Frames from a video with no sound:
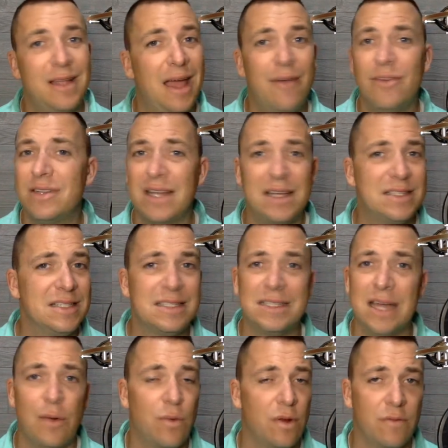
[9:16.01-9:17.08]
Advertising is
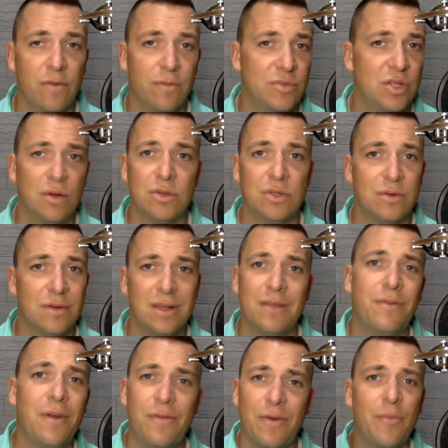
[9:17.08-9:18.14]
not one of them. Don't do it.
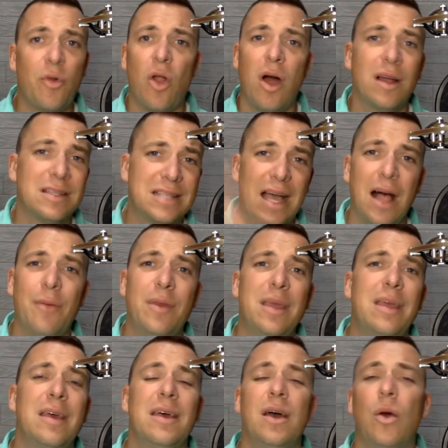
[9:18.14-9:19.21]
If, if I'm wrong, tell me
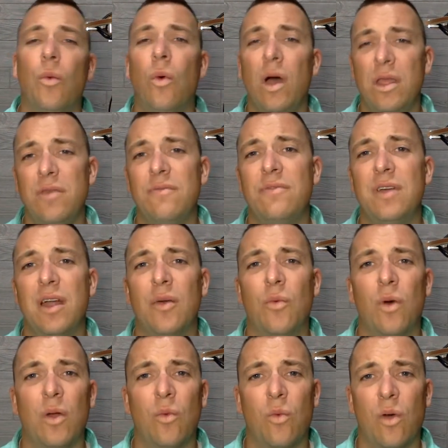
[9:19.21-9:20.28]
what you've done and
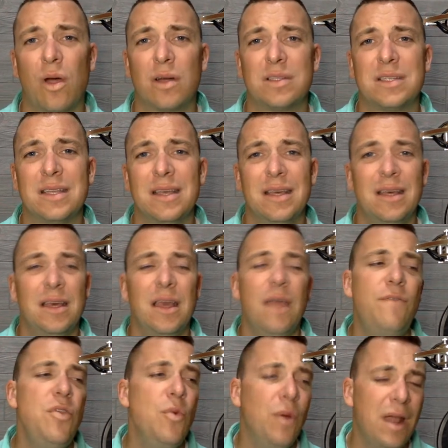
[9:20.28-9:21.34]
what works.
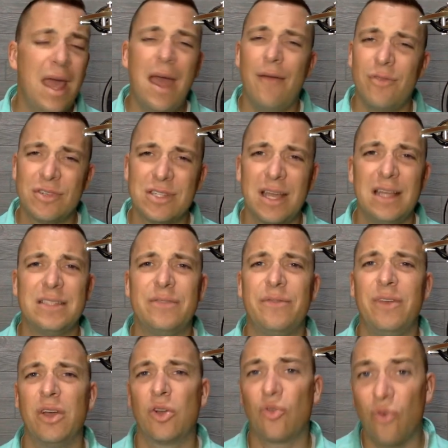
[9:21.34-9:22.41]
If you want to advertise
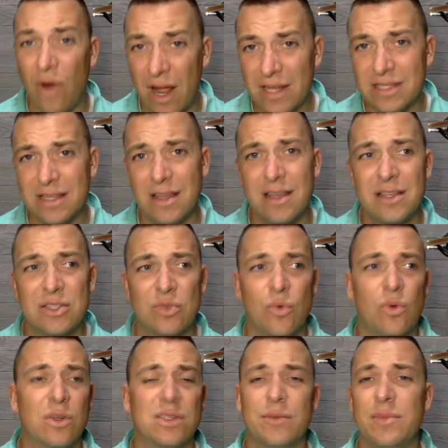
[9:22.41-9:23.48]
via Craigslist
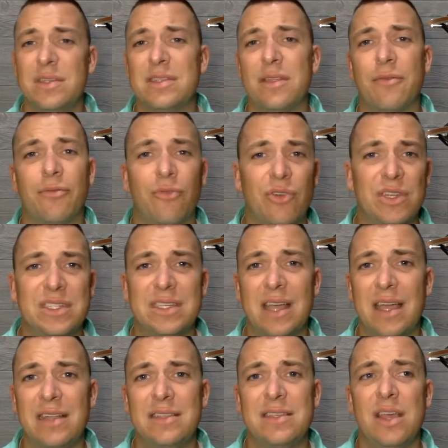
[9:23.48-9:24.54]
or some of these other free
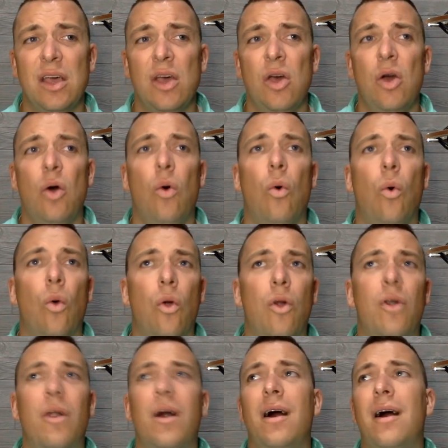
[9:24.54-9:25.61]
sites,
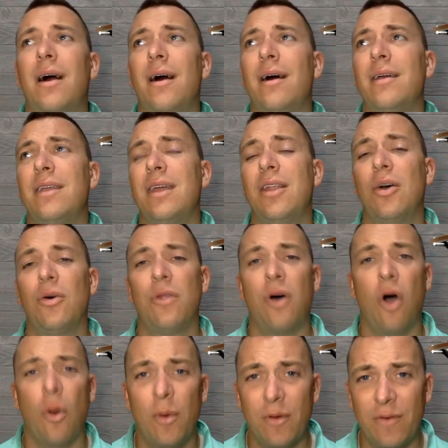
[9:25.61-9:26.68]
or uh, you know, the
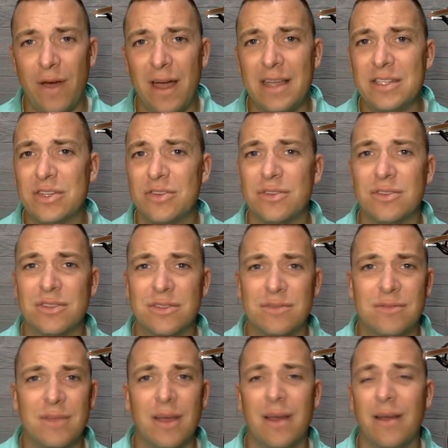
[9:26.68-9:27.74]
Home Advisor and
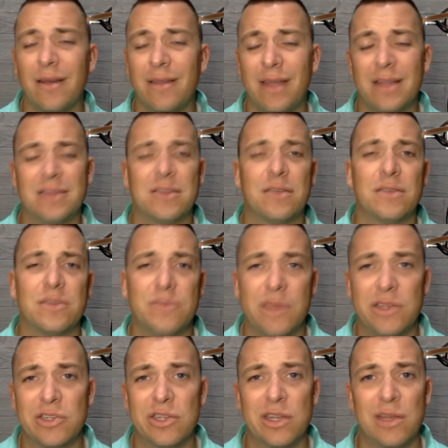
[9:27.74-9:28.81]
uh, not Service
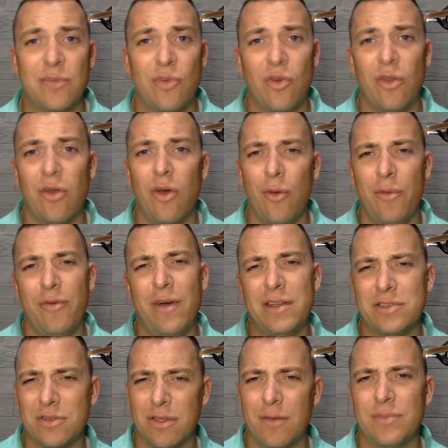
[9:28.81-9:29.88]
Magic anymore, the Home
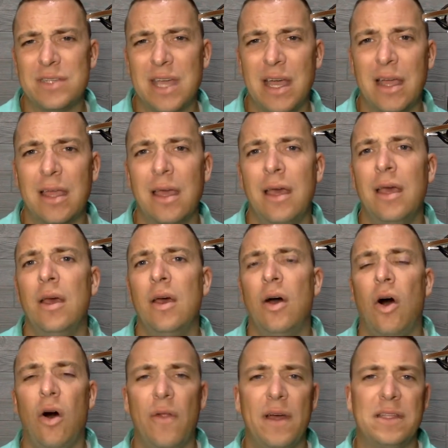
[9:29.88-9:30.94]
Advisor, Thumbtack,
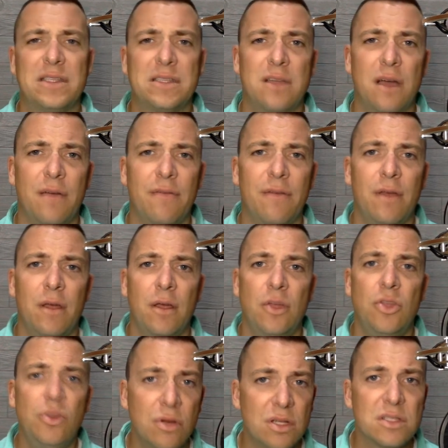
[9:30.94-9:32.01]
all that stuff,
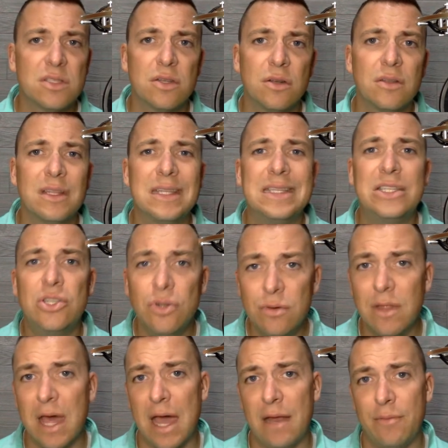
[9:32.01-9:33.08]
you can certainly do
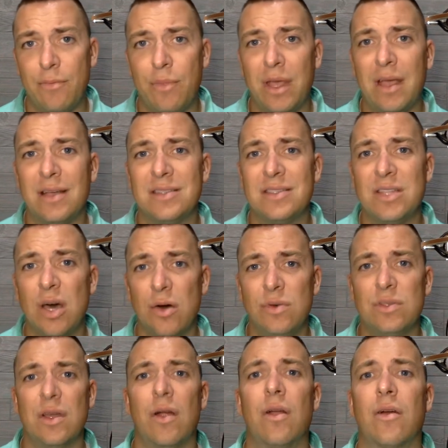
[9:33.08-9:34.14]
that, because
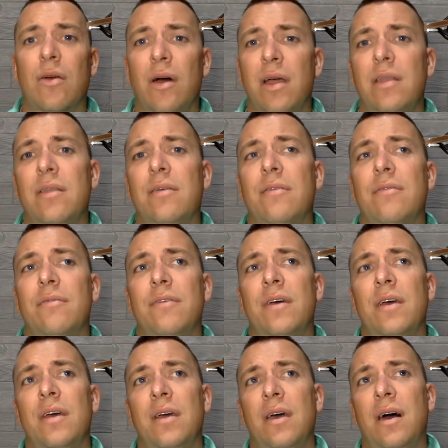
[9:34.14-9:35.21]
those are kind of
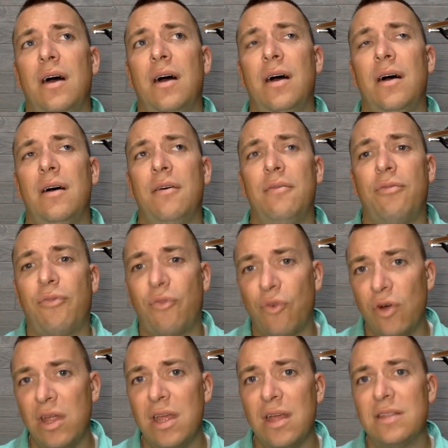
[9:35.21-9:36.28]
uh,
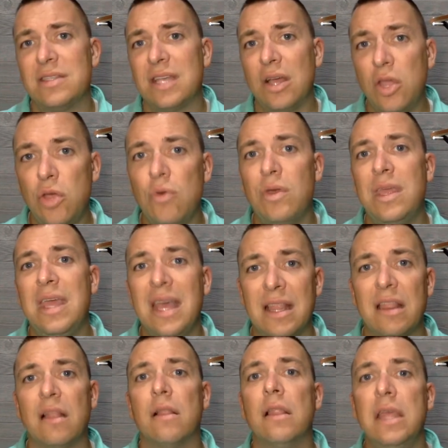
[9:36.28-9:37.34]
free until you
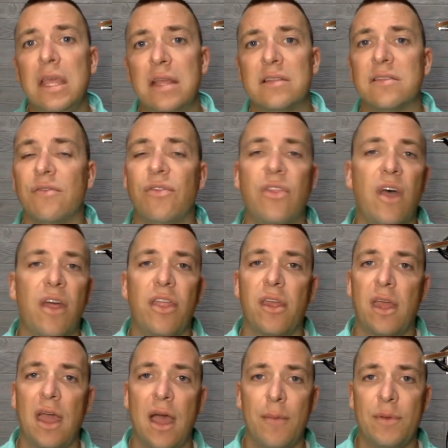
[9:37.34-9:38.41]
get the leads. If
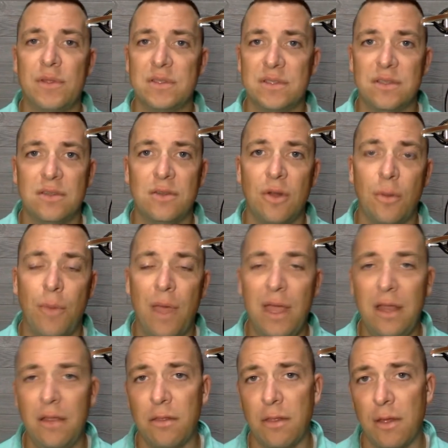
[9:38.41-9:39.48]
nothing happens, then you don't pay
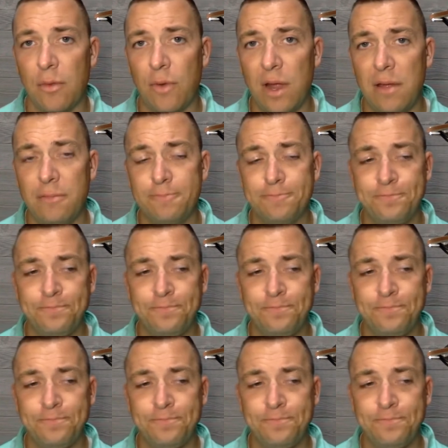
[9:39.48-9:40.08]
anything, right?